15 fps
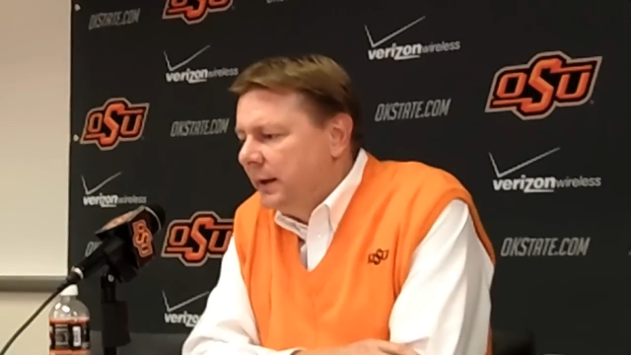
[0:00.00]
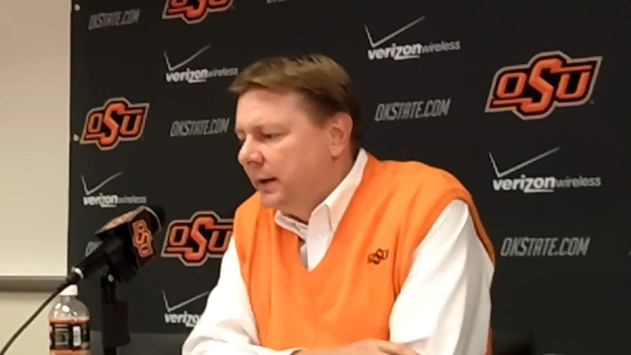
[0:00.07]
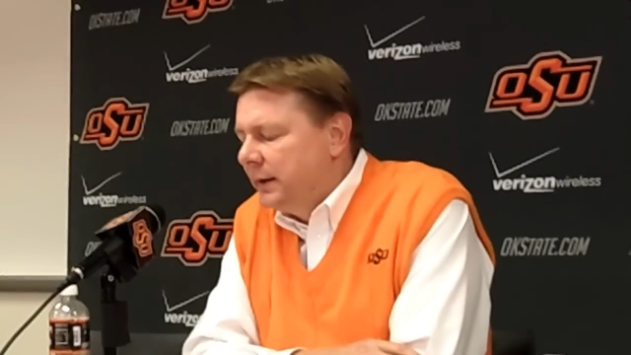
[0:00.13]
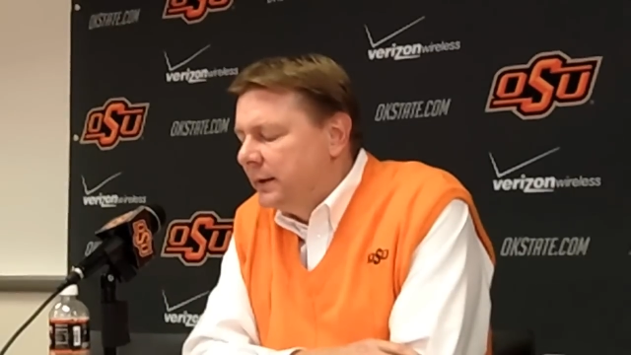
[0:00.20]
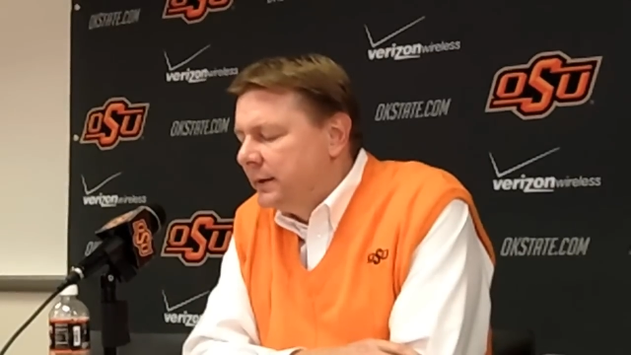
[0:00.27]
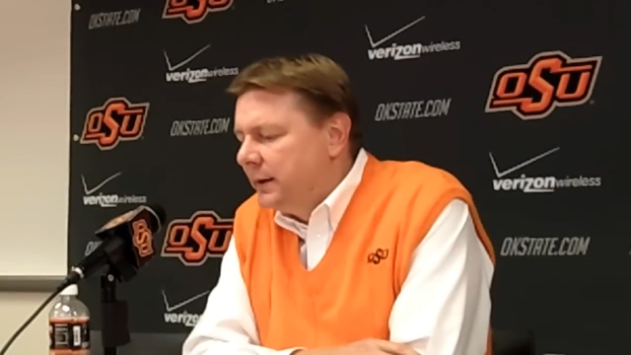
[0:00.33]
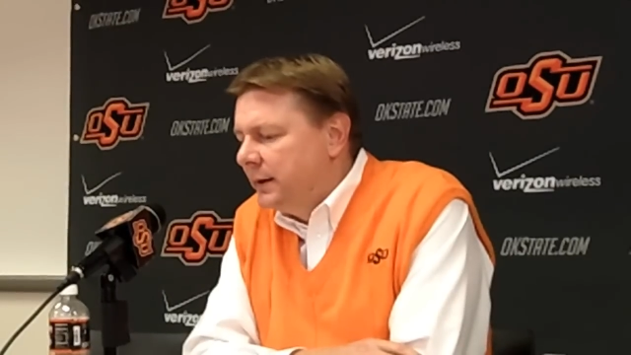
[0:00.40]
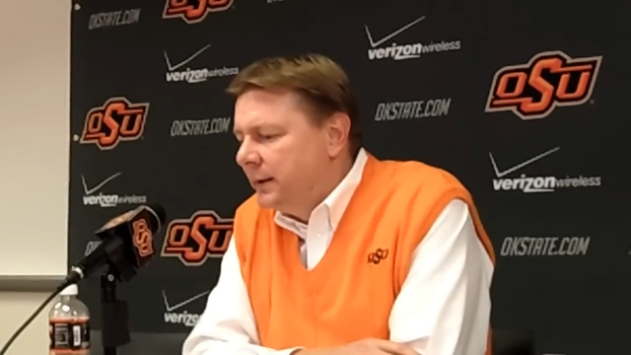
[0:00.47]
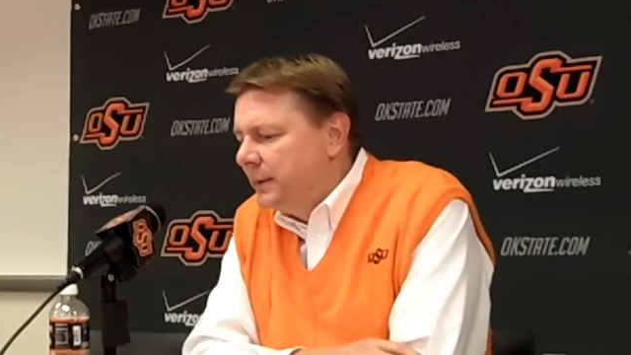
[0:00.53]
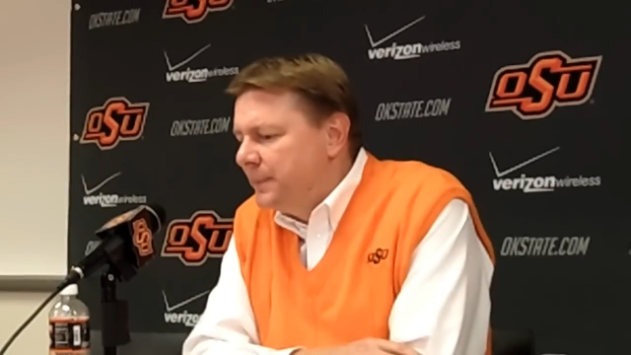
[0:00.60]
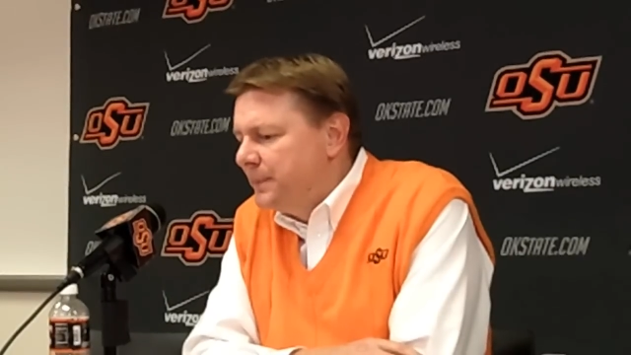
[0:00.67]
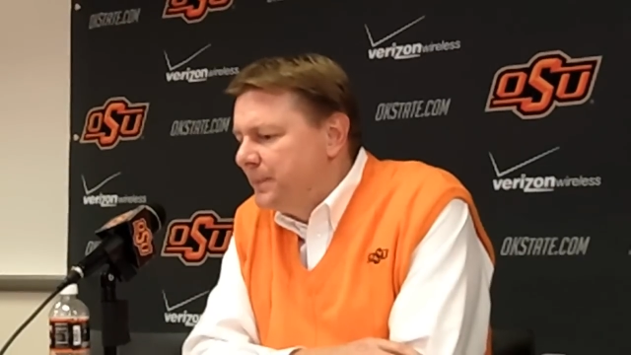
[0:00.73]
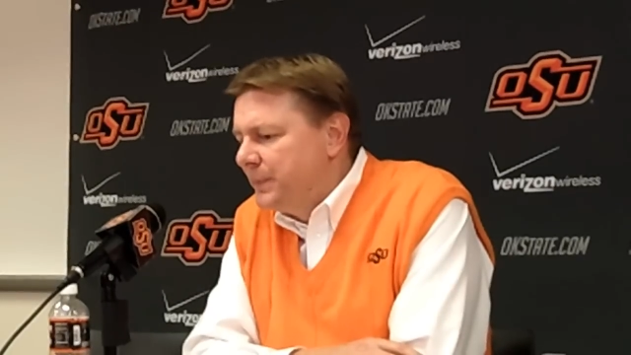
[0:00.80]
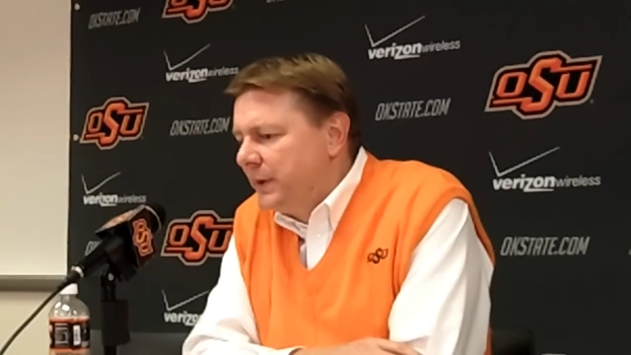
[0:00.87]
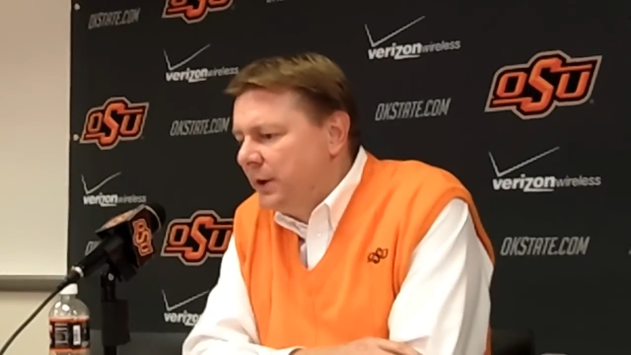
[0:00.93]
And
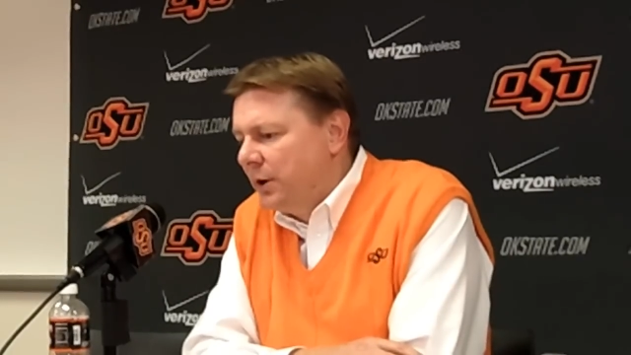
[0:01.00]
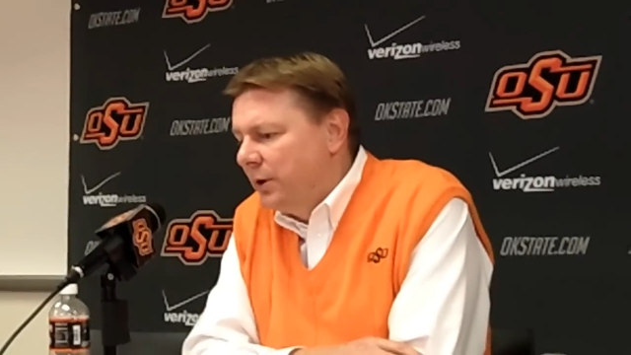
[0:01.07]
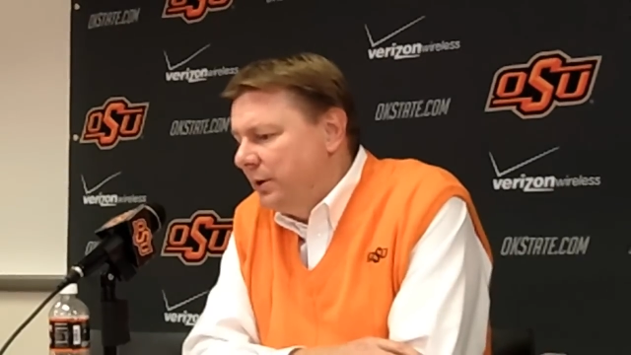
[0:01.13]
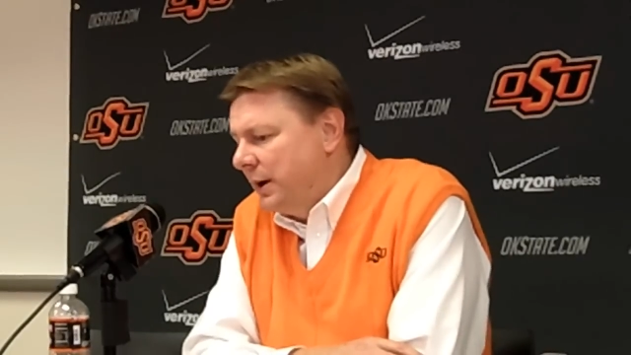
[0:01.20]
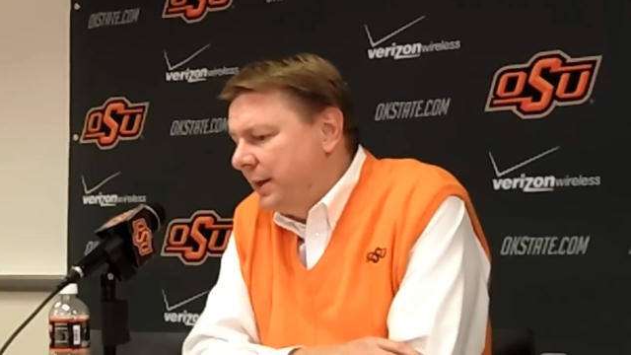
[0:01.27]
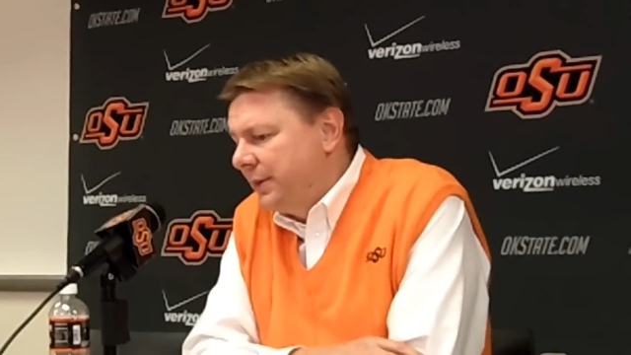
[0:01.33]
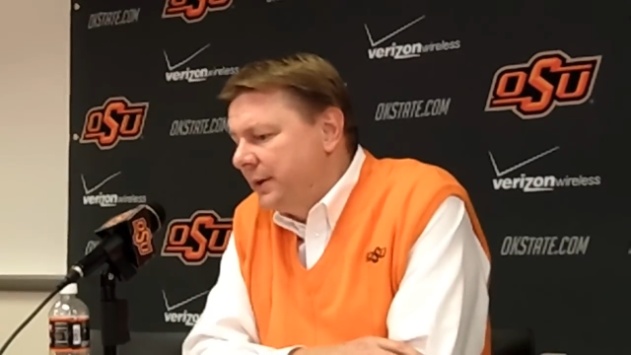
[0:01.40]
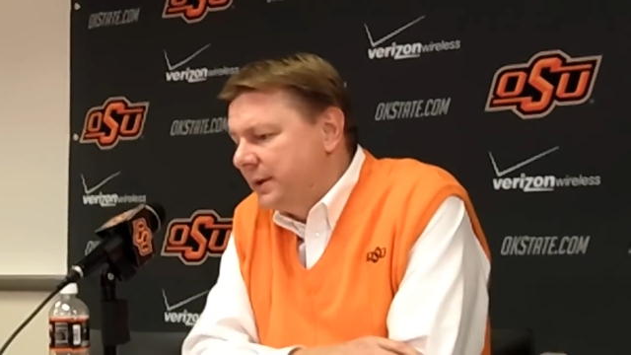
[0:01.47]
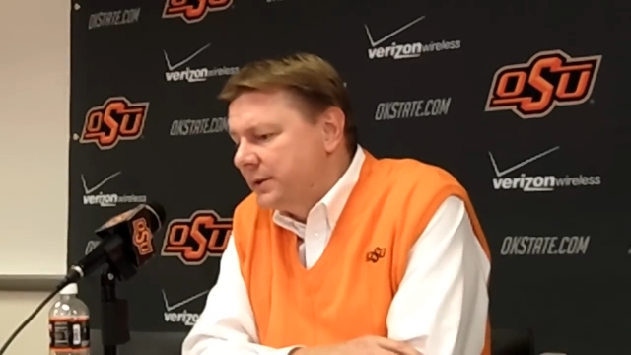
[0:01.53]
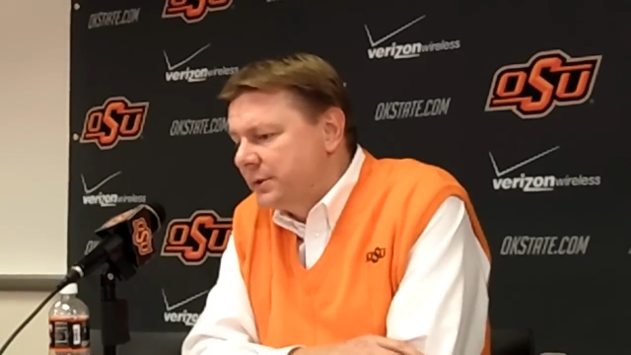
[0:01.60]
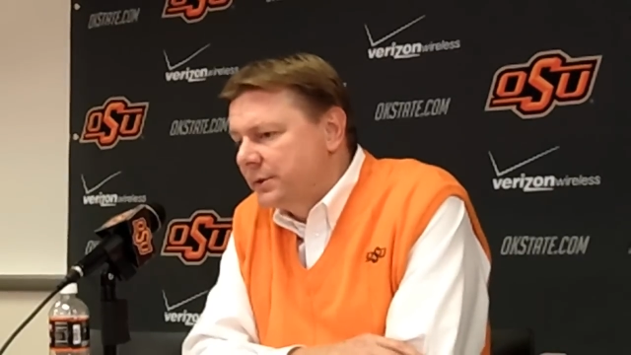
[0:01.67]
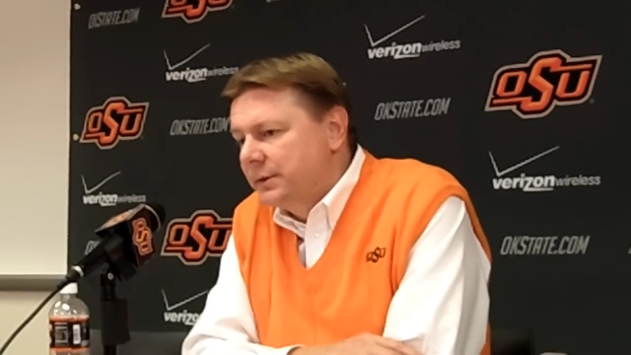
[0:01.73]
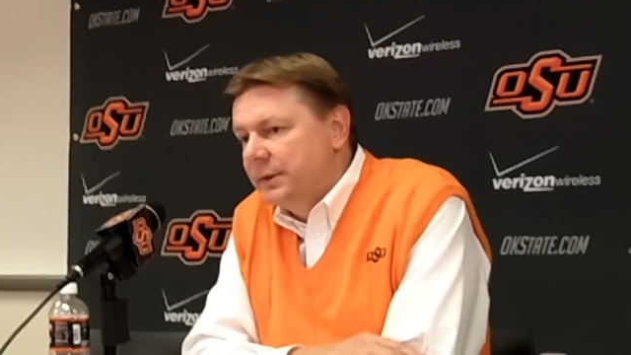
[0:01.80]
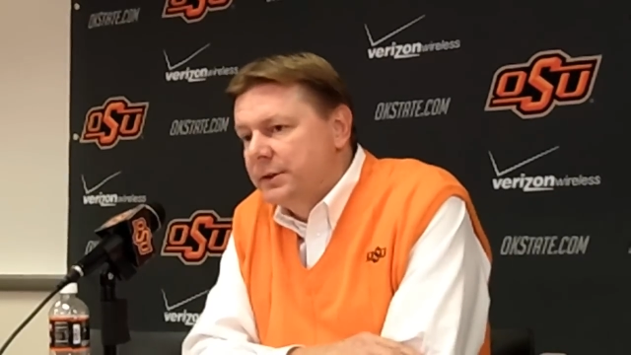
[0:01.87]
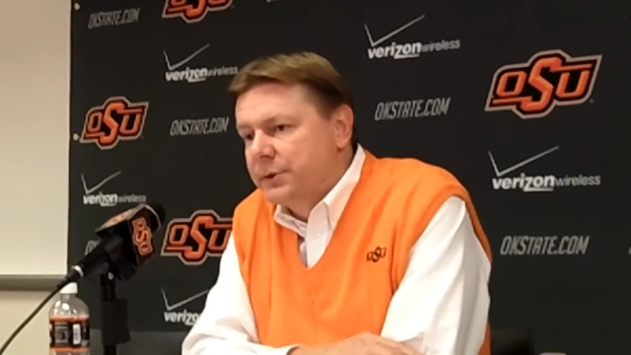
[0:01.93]
I think
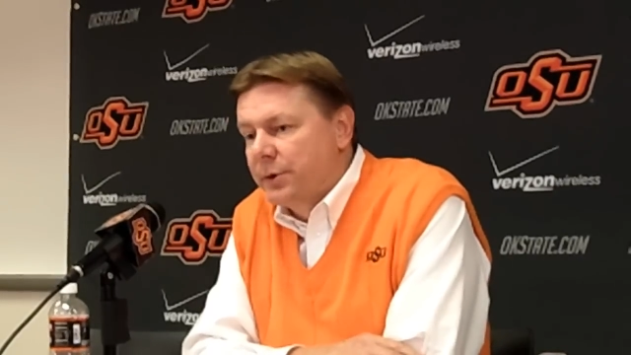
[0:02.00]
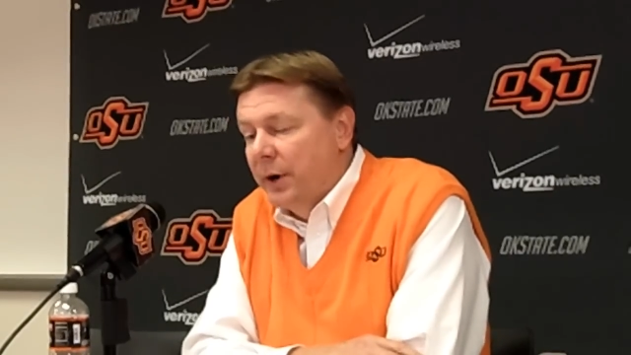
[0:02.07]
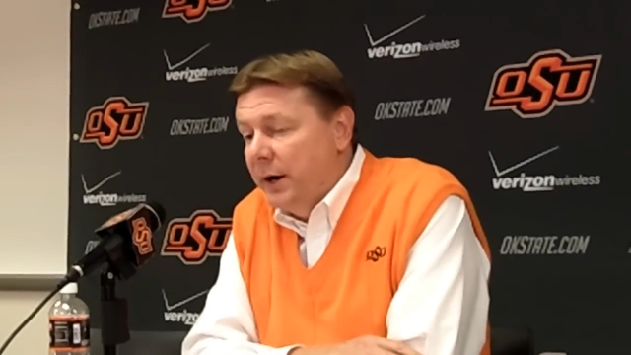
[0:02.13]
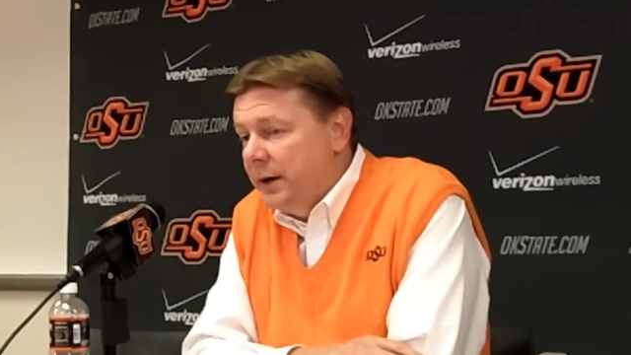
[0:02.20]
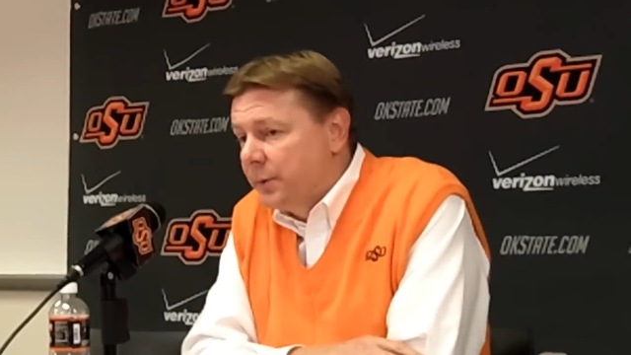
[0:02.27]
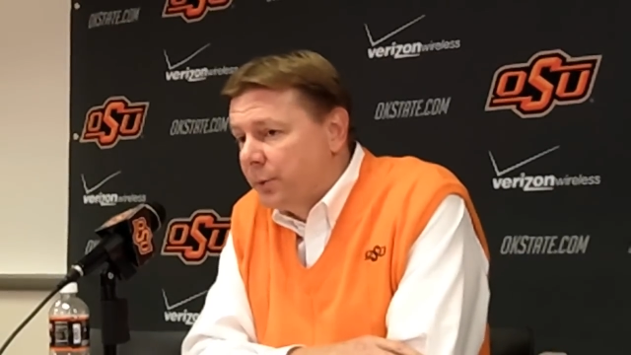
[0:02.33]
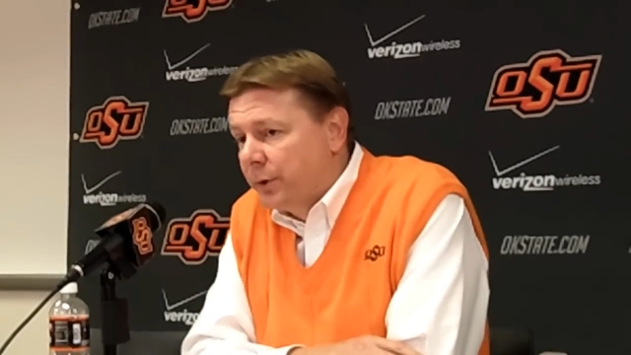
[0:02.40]
it's great.